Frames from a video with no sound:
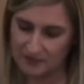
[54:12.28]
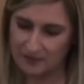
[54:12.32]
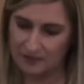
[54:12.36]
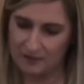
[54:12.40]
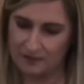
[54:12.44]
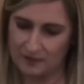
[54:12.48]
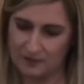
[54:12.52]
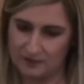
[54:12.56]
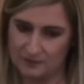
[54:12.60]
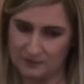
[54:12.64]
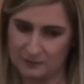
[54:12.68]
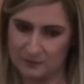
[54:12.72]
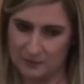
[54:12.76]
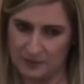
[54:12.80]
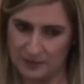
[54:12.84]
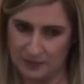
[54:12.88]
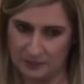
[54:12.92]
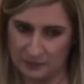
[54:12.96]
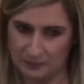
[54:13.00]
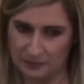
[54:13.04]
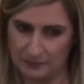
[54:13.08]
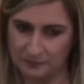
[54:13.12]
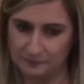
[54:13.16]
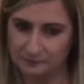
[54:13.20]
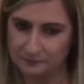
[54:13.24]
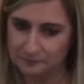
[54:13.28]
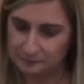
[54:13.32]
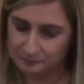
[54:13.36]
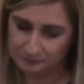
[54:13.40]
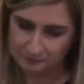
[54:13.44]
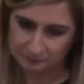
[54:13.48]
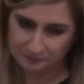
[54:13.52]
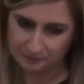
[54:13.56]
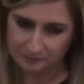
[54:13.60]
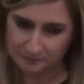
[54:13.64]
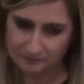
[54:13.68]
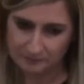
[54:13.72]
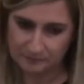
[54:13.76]
lot of people,
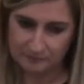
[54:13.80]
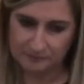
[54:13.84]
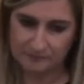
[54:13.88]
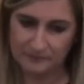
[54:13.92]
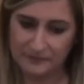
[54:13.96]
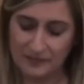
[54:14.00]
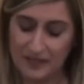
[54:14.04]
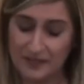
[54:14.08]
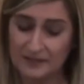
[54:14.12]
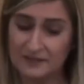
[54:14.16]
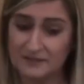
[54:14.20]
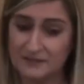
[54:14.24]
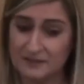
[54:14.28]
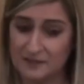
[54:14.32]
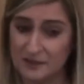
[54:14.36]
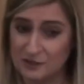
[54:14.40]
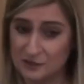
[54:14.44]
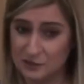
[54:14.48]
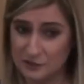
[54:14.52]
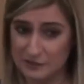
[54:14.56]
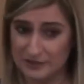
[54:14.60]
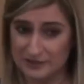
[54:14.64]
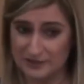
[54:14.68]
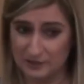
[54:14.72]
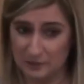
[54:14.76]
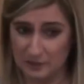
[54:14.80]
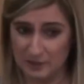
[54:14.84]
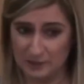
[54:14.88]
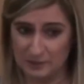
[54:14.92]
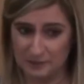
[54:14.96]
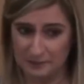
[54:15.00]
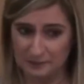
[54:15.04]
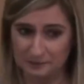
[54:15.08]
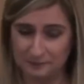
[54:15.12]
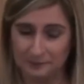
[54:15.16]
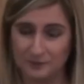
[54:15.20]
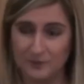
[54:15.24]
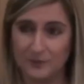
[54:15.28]
and it's not just the
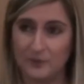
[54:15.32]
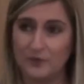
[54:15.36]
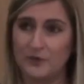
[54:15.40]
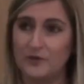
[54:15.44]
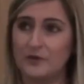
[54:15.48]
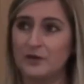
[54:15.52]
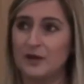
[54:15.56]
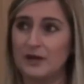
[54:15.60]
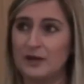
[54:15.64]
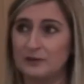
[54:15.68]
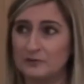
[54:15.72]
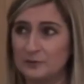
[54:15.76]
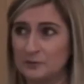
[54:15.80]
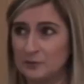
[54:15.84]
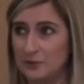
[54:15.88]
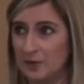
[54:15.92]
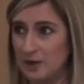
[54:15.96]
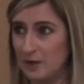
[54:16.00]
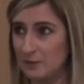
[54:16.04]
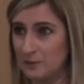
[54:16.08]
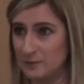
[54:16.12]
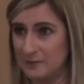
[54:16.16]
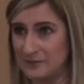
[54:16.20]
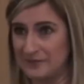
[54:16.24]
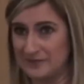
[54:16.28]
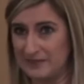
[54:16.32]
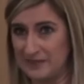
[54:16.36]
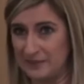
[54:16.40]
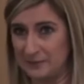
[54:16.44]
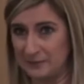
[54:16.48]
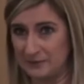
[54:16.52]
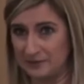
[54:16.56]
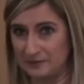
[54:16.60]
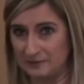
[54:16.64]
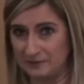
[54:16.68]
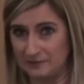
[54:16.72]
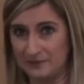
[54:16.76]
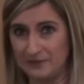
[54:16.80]
women, when they're having problems
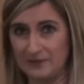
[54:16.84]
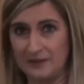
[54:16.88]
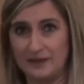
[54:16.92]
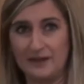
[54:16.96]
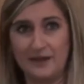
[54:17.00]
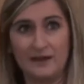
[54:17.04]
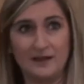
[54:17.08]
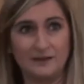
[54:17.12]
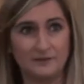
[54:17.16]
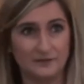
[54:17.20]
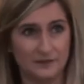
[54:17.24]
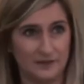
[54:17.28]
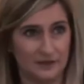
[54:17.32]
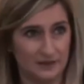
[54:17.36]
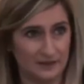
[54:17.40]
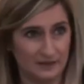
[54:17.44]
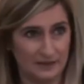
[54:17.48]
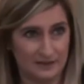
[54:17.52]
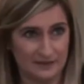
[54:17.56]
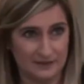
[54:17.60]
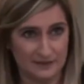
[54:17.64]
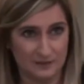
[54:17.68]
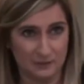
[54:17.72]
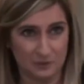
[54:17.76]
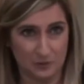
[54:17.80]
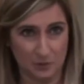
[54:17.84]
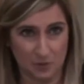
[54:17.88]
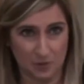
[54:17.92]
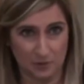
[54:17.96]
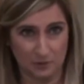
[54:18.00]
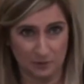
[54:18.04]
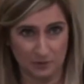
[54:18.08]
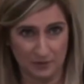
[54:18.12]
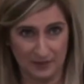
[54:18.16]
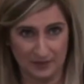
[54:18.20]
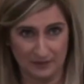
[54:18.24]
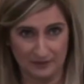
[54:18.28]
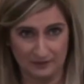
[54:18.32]
sleeping, they'll have the nice warm
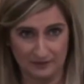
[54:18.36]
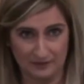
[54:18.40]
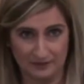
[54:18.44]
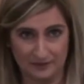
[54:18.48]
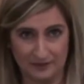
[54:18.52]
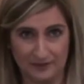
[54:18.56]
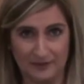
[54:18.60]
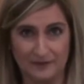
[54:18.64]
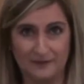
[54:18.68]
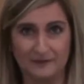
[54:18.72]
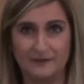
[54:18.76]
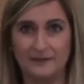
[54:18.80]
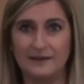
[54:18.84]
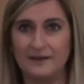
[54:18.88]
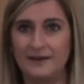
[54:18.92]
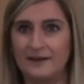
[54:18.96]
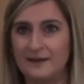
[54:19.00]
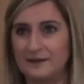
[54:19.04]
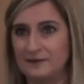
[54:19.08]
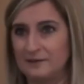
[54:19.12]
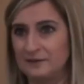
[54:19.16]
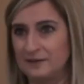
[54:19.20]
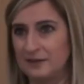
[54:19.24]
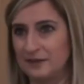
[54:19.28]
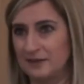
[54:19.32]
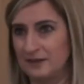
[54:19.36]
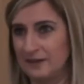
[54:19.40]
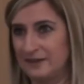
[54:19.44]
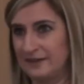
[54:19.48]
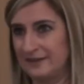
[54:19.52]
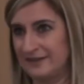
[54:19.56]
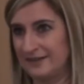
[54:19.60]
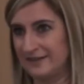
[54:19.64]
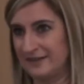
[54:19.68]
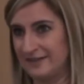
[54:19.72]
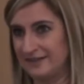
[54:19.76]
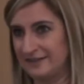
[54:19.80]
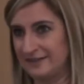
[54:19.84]
baths. They'll have the nice
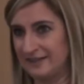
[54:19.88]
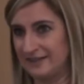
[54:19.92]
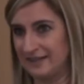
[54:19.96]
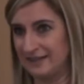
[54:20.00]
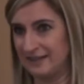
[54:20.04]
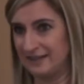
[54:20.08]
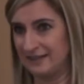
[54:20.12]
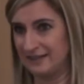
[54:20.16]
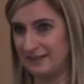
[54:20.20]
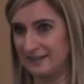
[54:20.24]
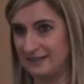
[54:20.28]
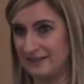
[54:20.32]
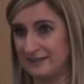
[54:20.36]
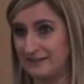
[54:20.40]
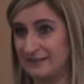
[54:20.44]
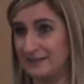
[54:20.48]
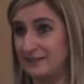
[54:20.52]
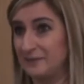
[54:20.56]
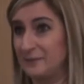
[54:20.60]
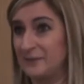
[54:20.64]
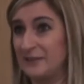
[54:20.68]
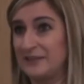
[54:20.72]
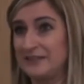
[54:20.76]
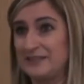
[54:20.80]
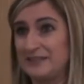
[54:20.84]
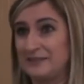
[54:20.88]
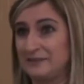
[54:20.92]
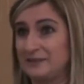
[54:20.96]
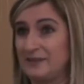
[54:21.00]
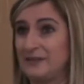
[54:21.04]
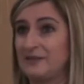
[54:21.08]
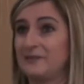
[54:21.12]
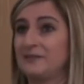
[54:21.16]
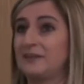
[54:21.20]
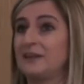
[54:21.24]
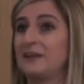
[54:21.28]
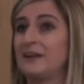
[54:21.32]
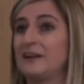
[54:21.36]
scent candles, and they might even
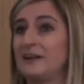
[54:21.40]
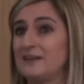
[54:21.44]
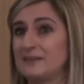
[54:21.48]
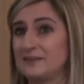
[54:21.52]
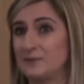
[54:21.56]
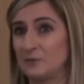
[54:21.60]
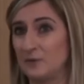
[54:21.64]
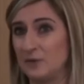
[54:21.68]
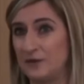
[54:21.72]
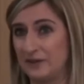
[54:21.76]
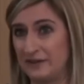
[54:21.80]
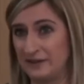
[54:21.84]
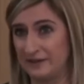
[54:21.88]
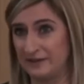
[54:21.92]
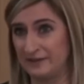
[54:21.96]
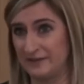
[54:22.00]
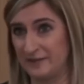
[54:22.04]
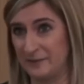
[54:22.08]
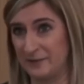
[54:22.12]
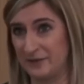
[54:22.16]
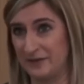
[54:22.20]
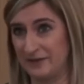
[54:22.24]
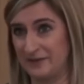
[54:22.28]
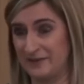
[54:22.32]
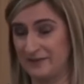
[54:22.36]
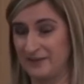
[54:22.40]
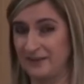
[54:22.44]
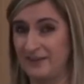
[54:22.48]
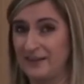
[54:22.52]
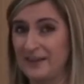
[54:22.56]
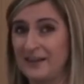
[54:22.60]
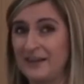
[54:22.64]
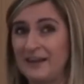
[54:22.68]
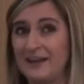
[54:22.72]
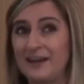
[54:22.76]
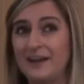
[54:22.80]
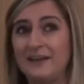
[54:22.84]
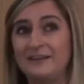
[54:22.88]
have the glass of wine in the bath.
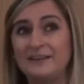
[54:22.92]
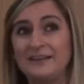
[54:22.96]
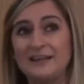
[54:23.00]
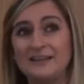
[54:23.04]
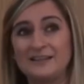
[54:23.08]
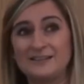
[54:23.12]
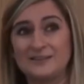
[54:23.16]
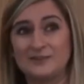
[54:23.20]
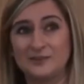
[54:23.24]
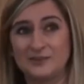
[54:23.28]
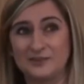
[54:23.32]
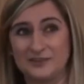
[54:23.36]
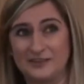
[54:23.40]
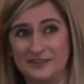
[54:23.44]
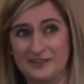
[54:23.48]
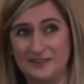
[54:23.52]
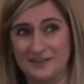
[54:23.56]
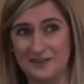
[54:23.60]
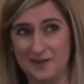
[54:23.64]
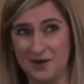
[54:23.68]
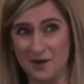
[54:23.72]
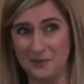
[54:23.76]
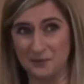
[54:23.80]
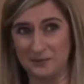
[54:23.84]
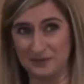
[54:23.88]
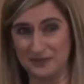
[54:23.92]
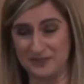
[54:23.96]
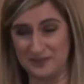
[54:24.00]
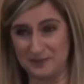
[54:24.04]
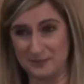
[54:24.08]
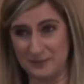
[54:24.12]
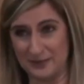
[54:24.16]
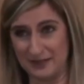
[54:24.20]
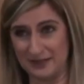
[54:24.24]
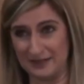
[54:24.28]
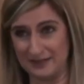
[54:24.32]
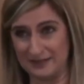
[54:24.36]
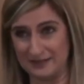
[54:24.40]
And then suddenly they'll hop into
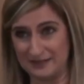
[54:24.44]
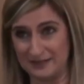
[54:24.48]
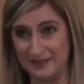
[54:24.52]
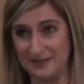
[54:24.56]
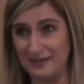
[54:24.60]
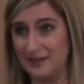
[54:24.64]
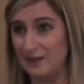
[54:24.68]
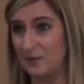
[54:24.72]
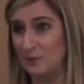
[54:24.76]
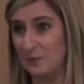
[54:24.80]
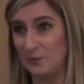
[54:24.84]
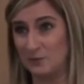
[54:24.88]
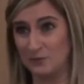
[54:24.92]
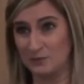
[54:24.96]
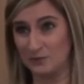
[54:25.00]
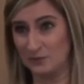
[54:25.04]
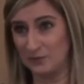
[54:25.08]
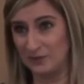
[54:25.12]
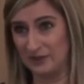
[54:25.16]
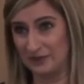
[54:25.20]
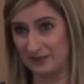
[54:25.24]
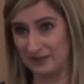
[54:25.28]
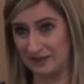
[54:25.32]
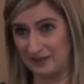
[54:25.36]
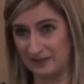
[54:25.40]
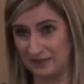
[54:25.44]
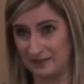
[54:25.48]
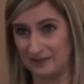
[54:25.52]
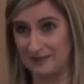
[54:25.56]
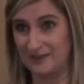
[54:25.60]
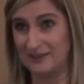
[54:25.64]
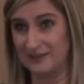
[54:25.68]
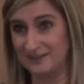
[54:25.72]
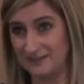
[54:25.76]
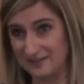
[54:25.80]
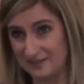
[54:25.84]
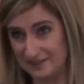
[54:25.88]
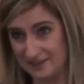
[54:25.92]
bed and wonder why they can't
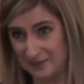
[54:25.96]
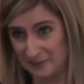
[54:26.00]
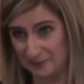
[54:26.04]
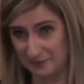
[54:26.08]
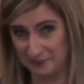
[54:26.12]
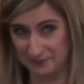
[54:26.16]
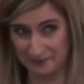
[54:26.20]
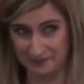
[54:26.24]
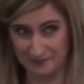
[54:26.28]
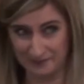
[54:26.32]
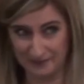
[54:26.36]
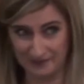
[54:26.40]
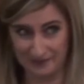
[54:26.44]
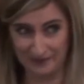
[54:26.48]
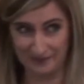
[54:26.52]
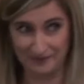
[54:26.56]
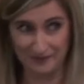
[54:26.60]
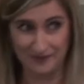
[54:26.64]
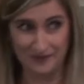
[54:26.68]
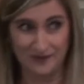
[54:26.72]
get to sleep. Okay,